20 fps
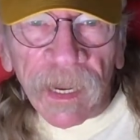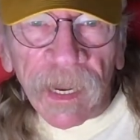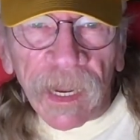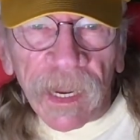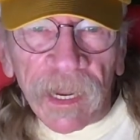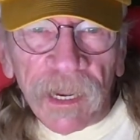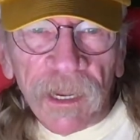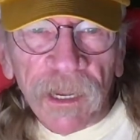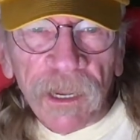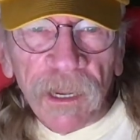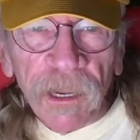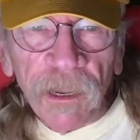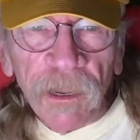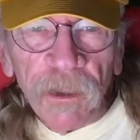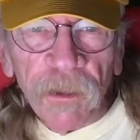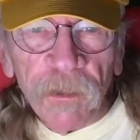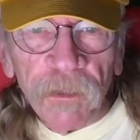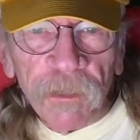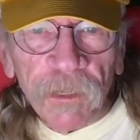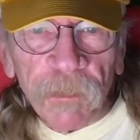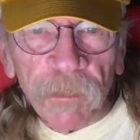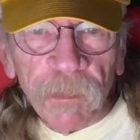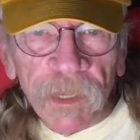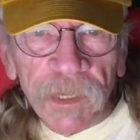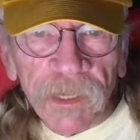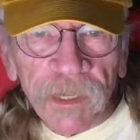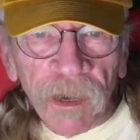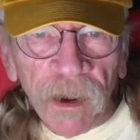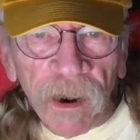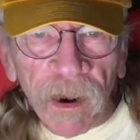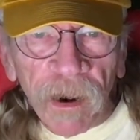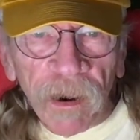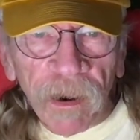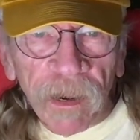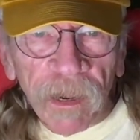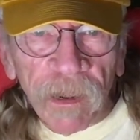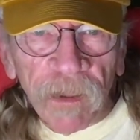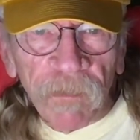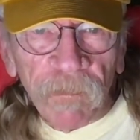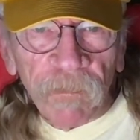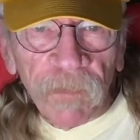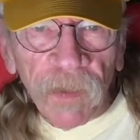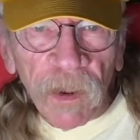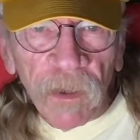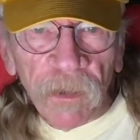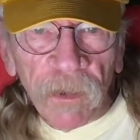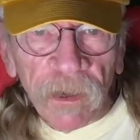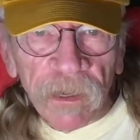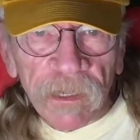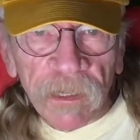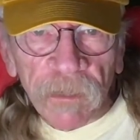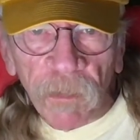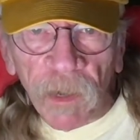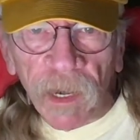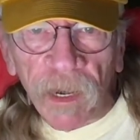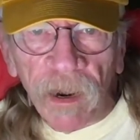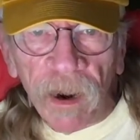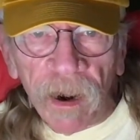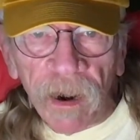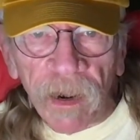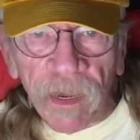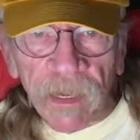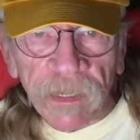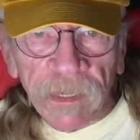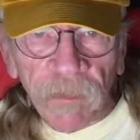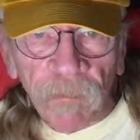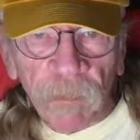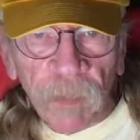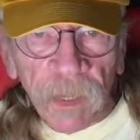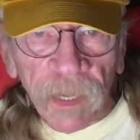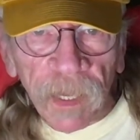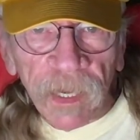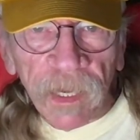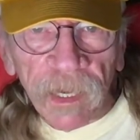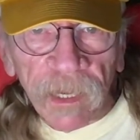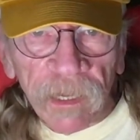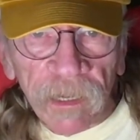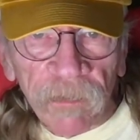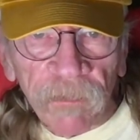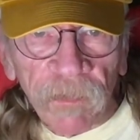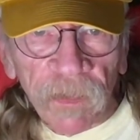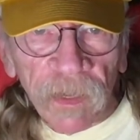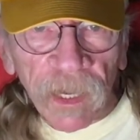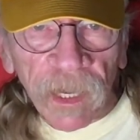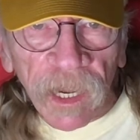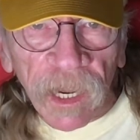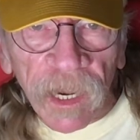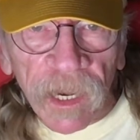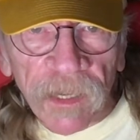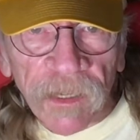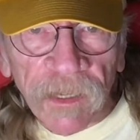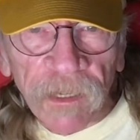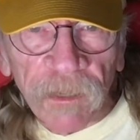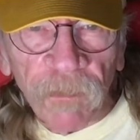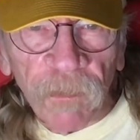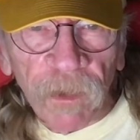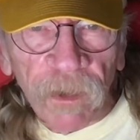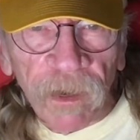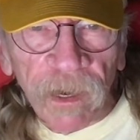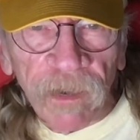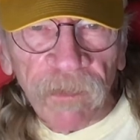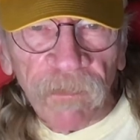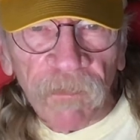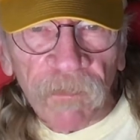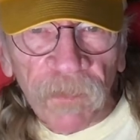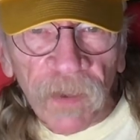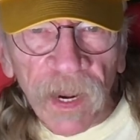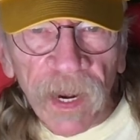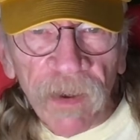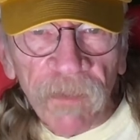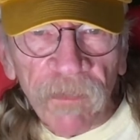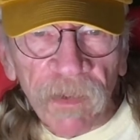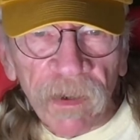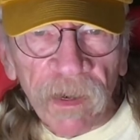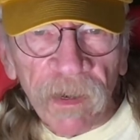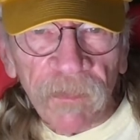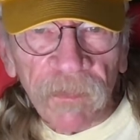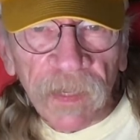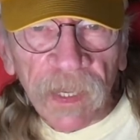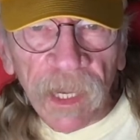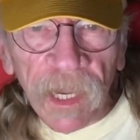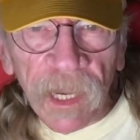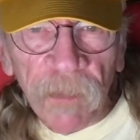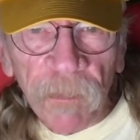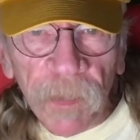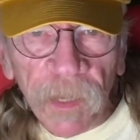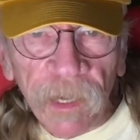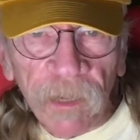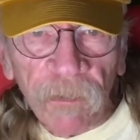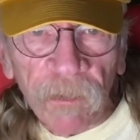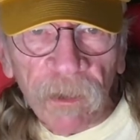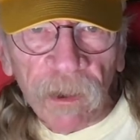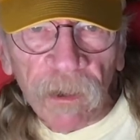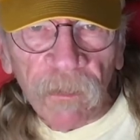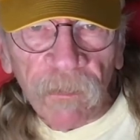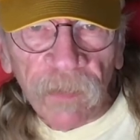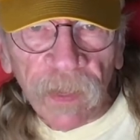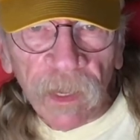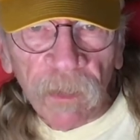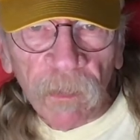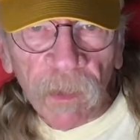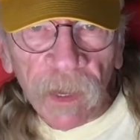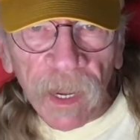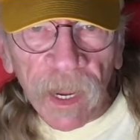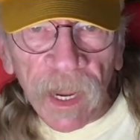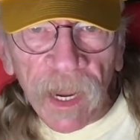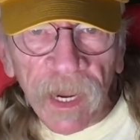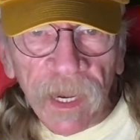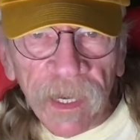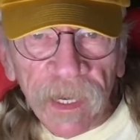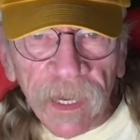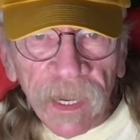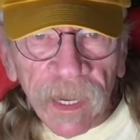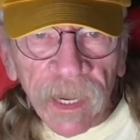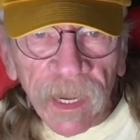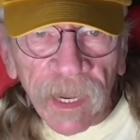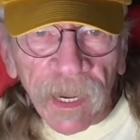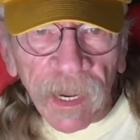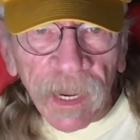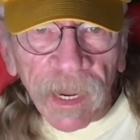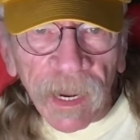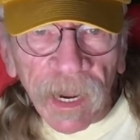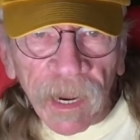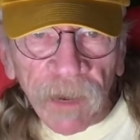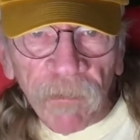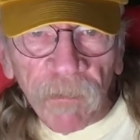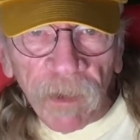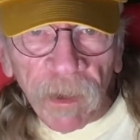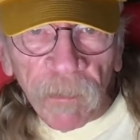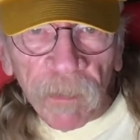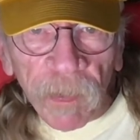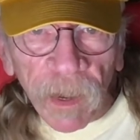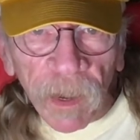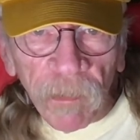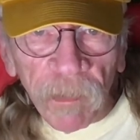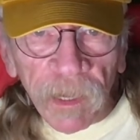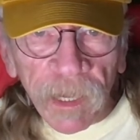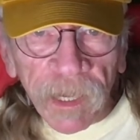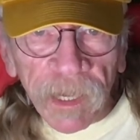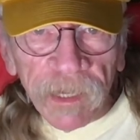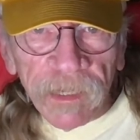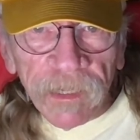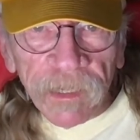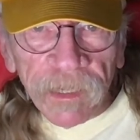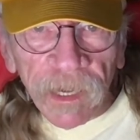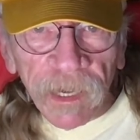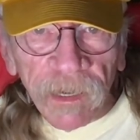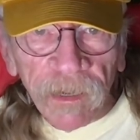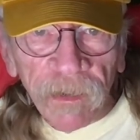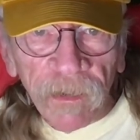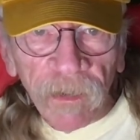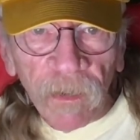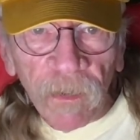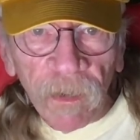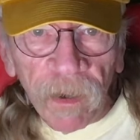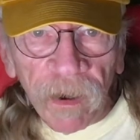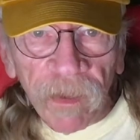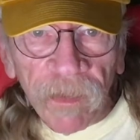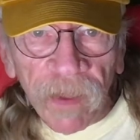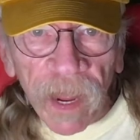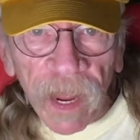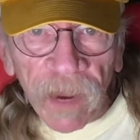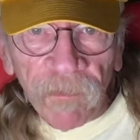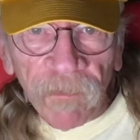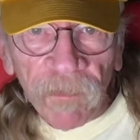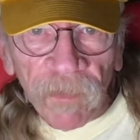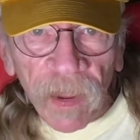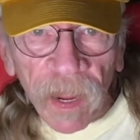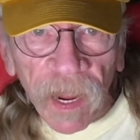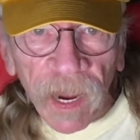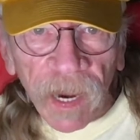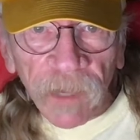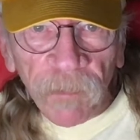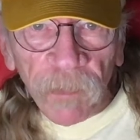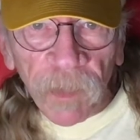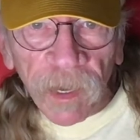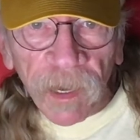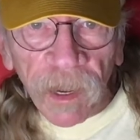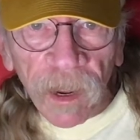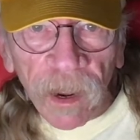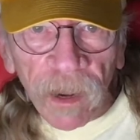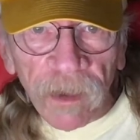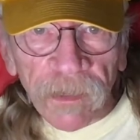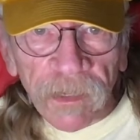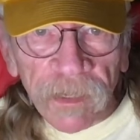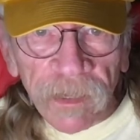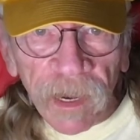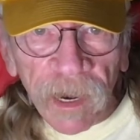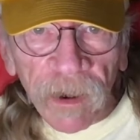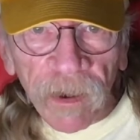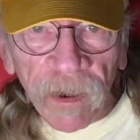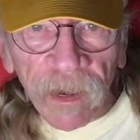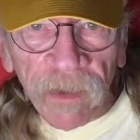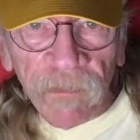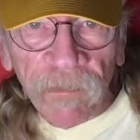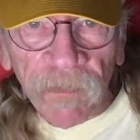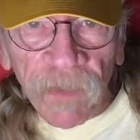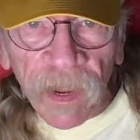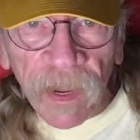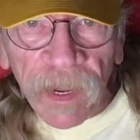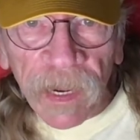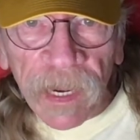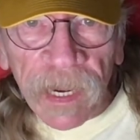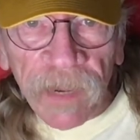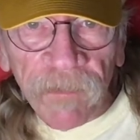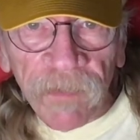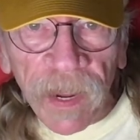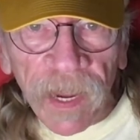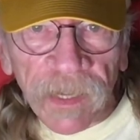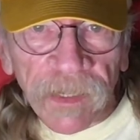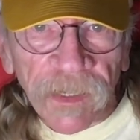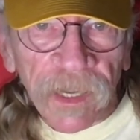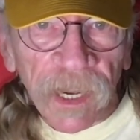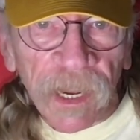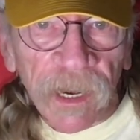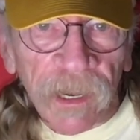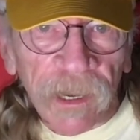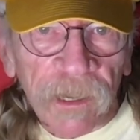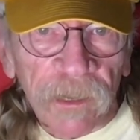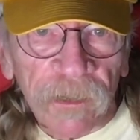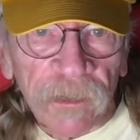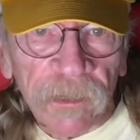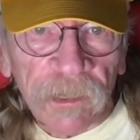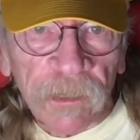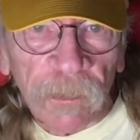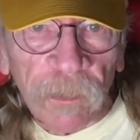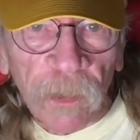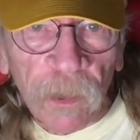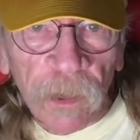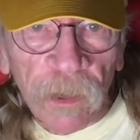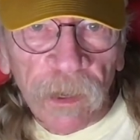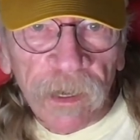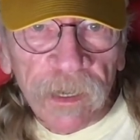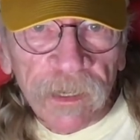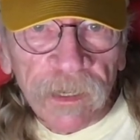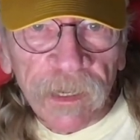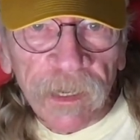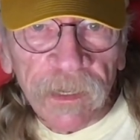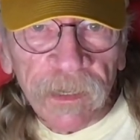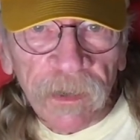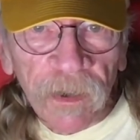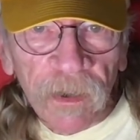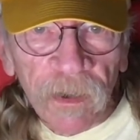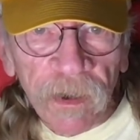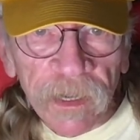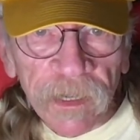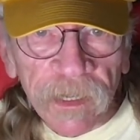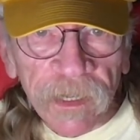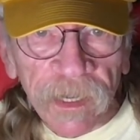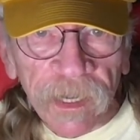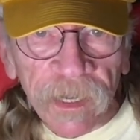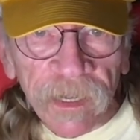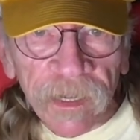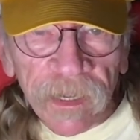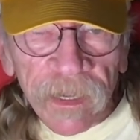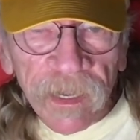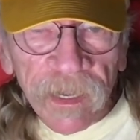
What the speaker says: A huge majority of voters, regardless of political affiliation, were in favor of keeping Roe v. Wade, and Republicans ignored that fact because their evangelical supporters endorsed it.